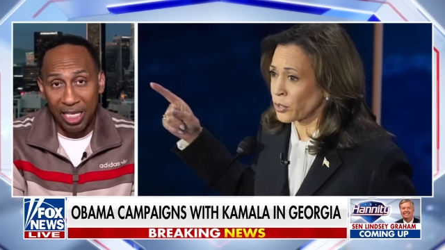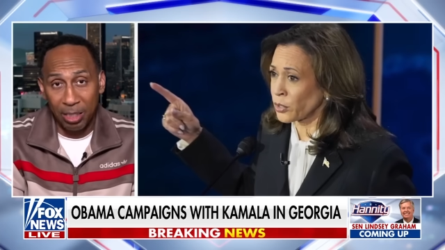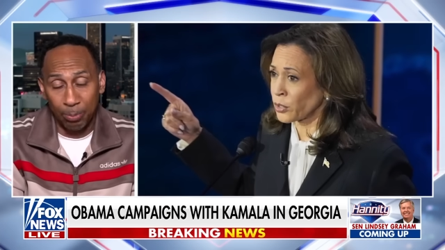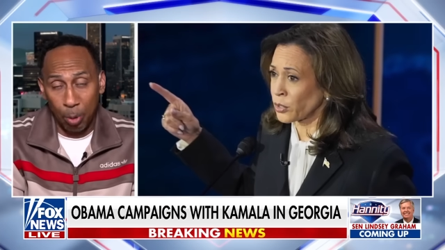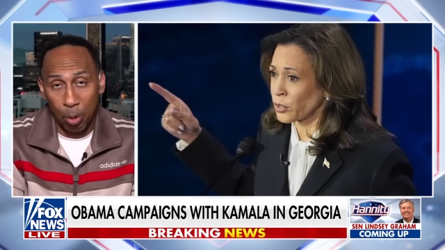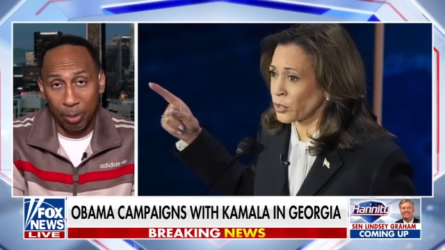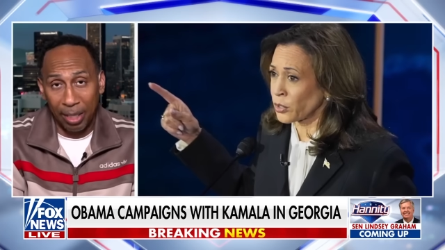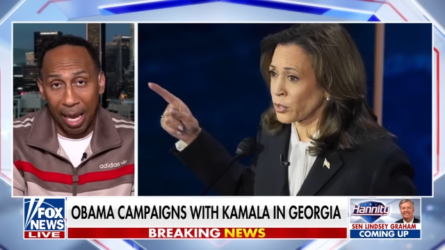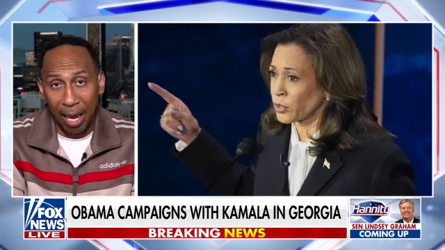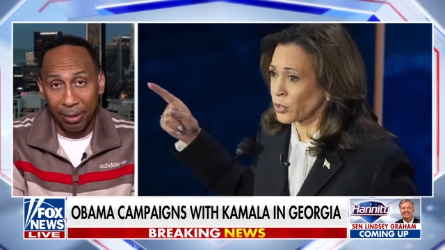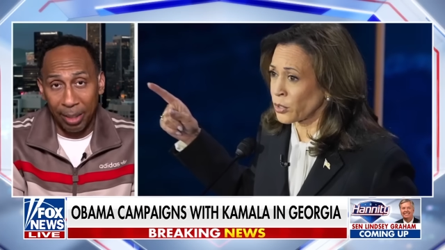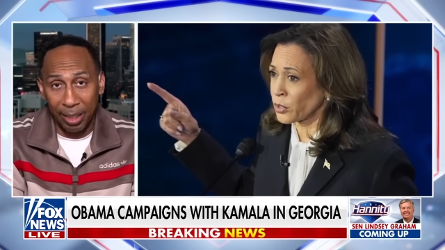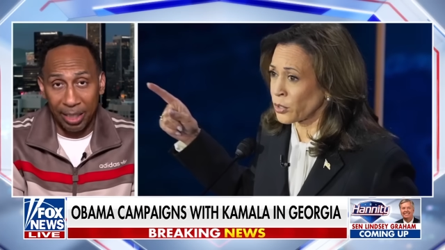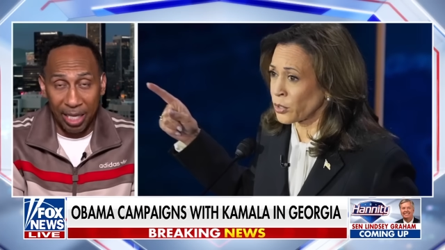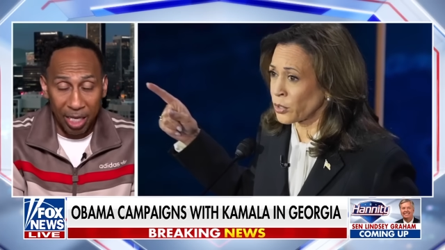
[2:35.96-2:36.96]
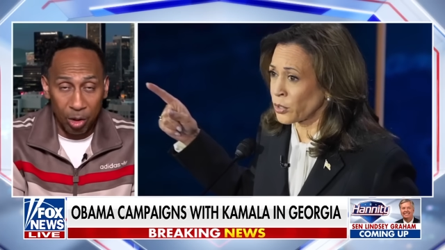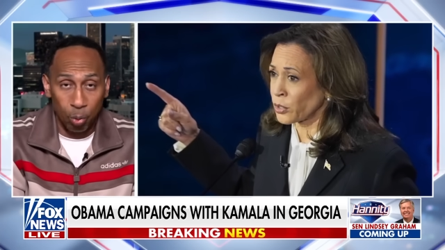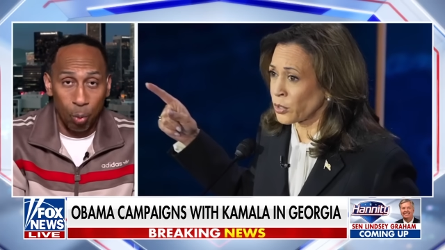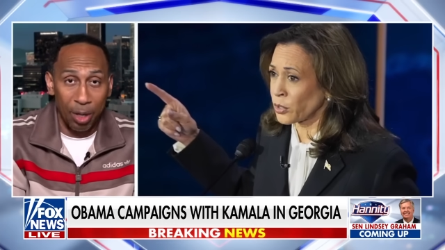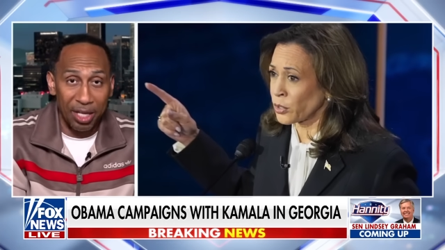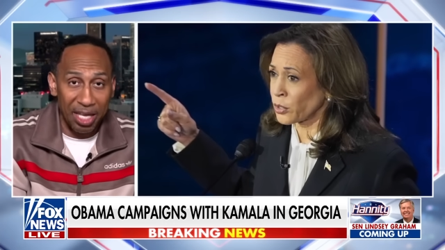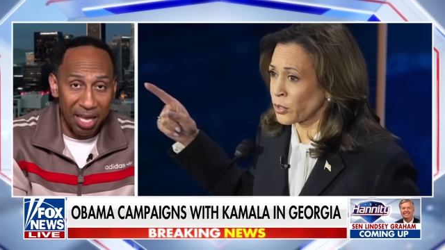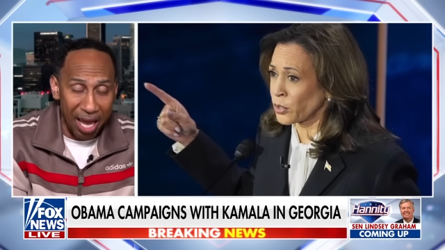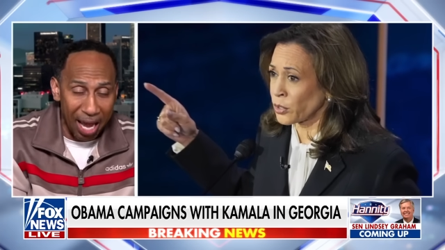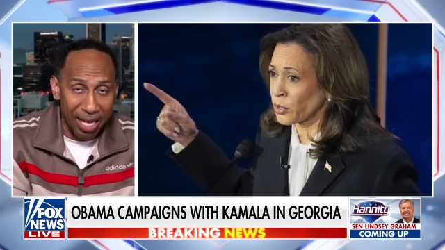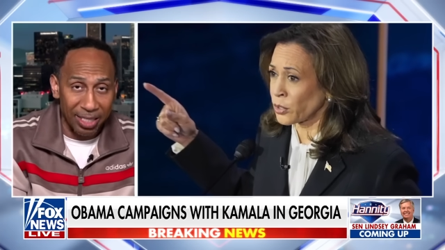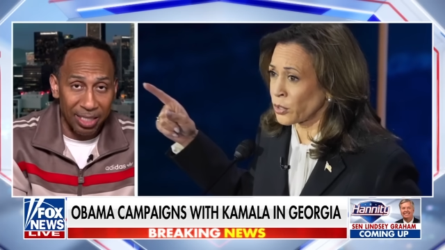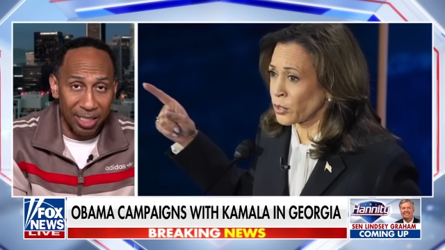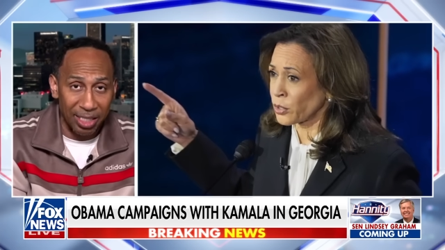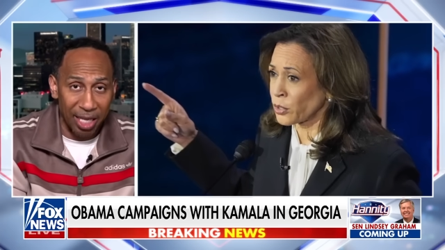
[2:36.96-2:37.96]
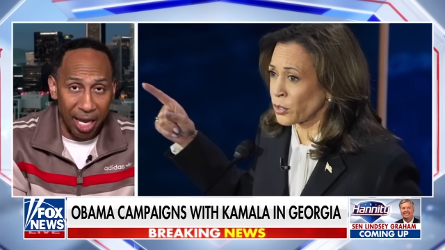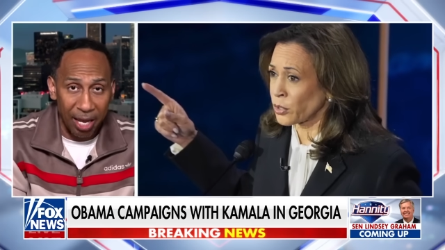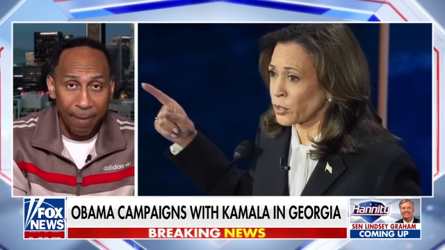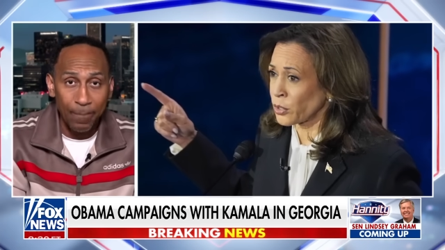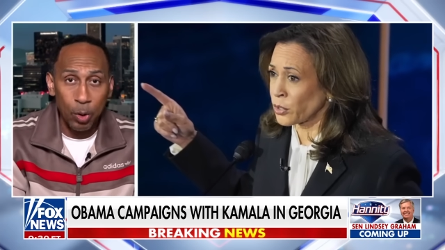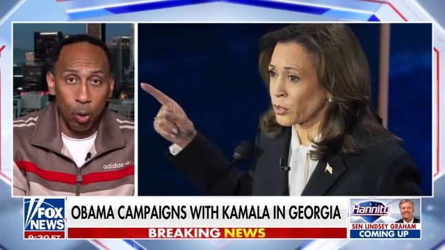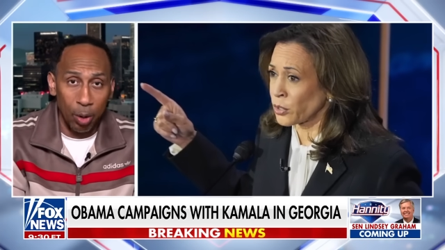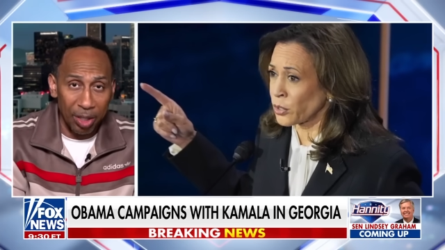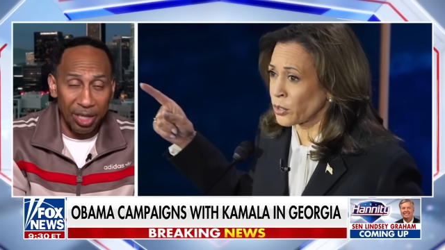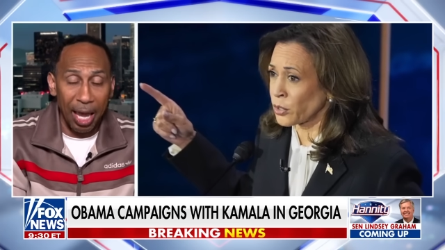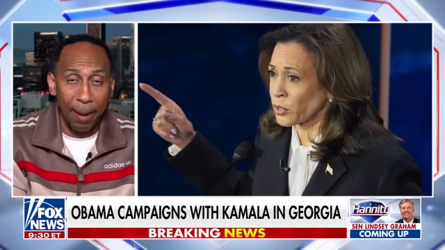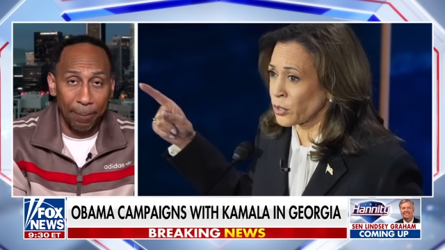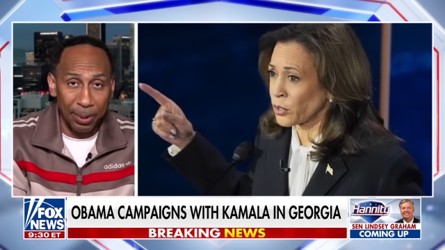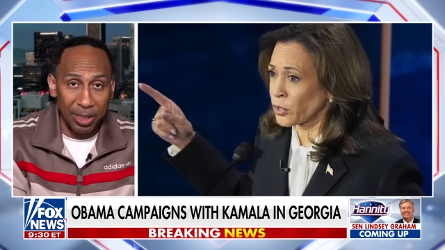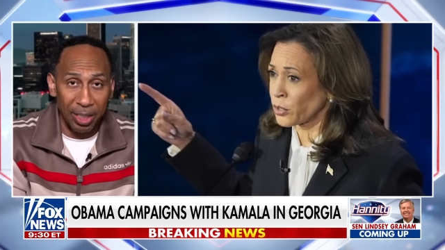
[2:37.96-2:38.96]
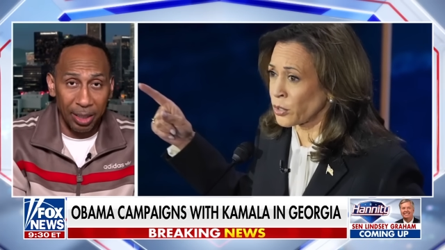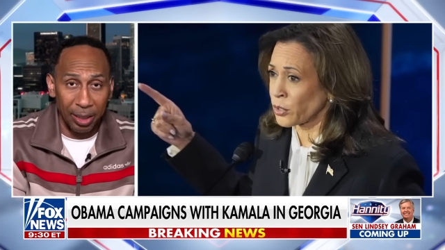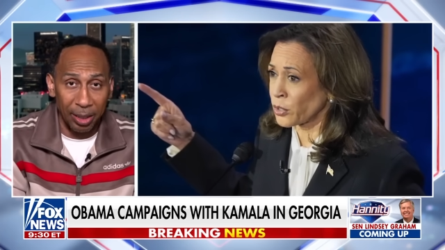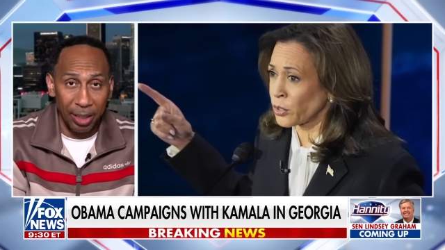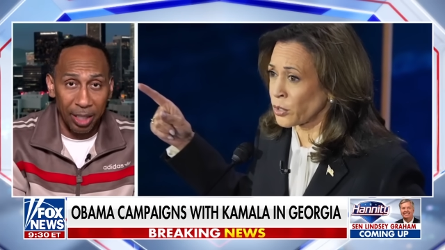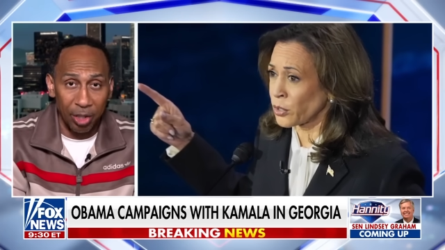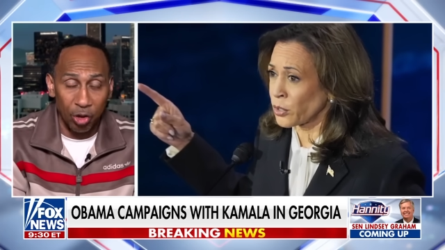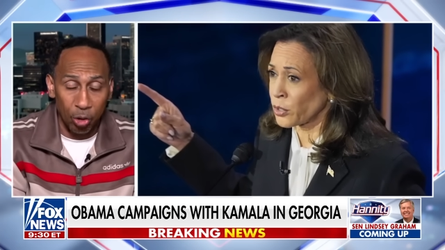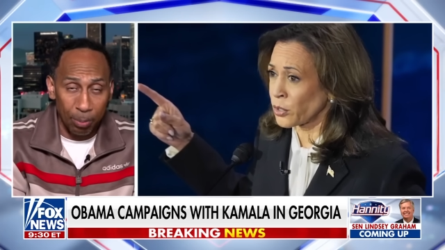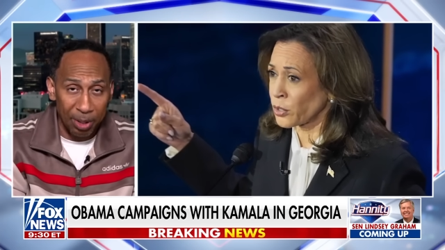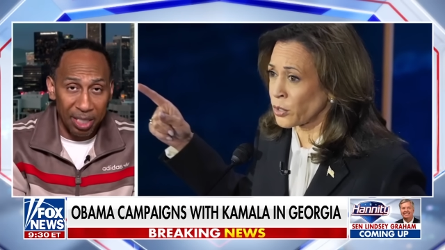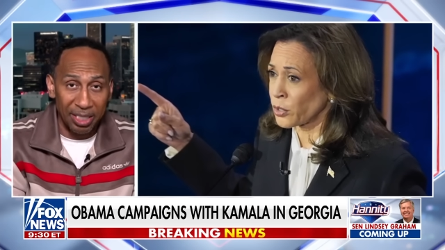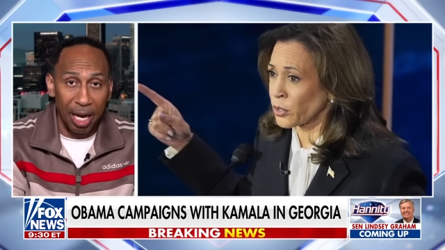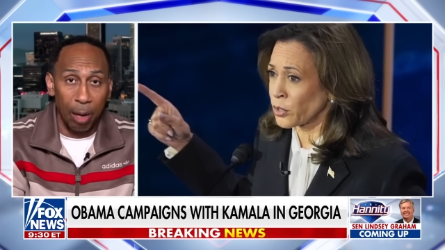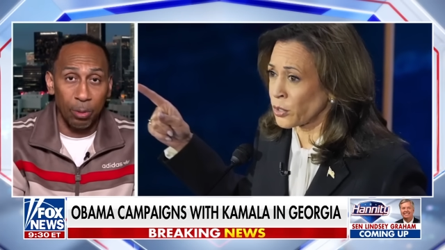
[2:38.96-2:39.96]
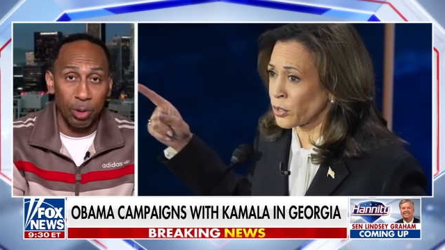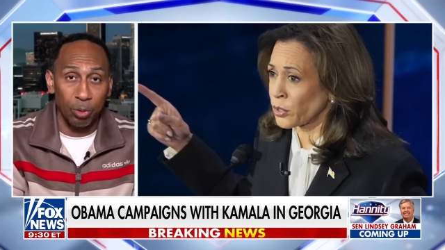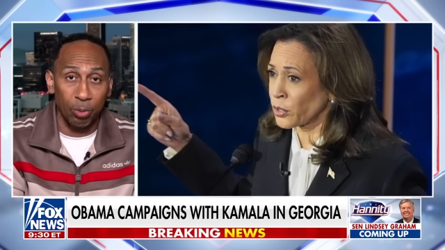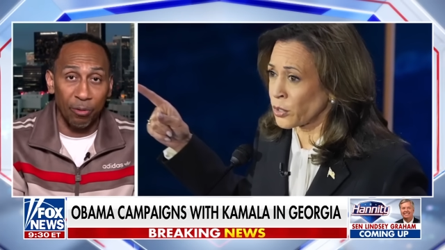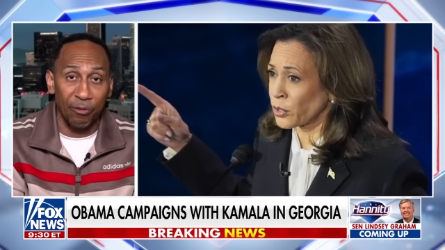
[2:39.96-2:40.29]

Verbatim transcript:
Speaker 1: spoke out against what he had to say on that particular issue, because I was referring